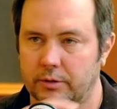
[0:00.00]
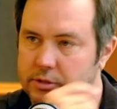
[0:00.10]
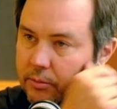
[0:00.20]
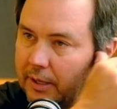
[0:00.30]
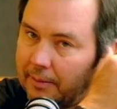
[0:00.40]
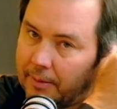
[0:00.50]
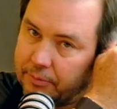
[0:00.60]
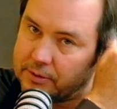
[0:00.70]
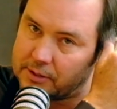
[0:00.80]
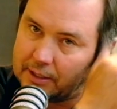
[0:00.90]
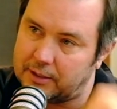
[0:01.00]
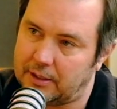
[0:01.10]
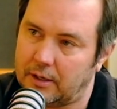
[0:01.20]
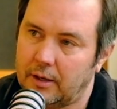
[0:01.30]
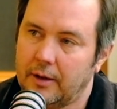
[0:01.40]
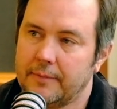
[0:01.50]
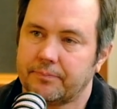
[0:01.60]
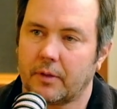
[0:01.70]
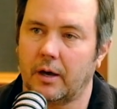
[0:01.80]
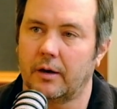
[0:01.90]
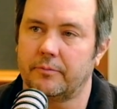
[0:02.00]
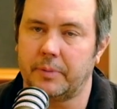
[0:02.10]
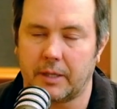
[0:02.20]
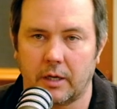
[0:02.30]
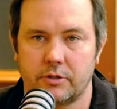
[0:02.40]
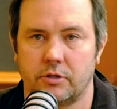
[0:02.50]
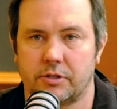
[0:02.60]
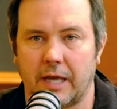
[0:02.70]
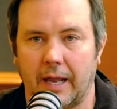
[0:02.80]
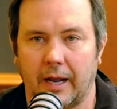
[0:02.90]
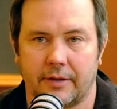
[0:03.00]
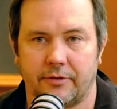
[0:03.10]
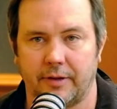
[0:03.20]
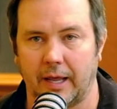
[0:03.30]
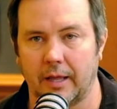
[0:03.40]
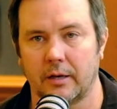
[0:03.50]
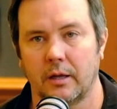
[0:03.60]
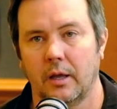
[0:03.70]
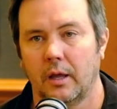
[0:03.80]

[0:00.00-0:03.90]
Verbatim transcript: And so we came up with this idea of because you sat, I stand.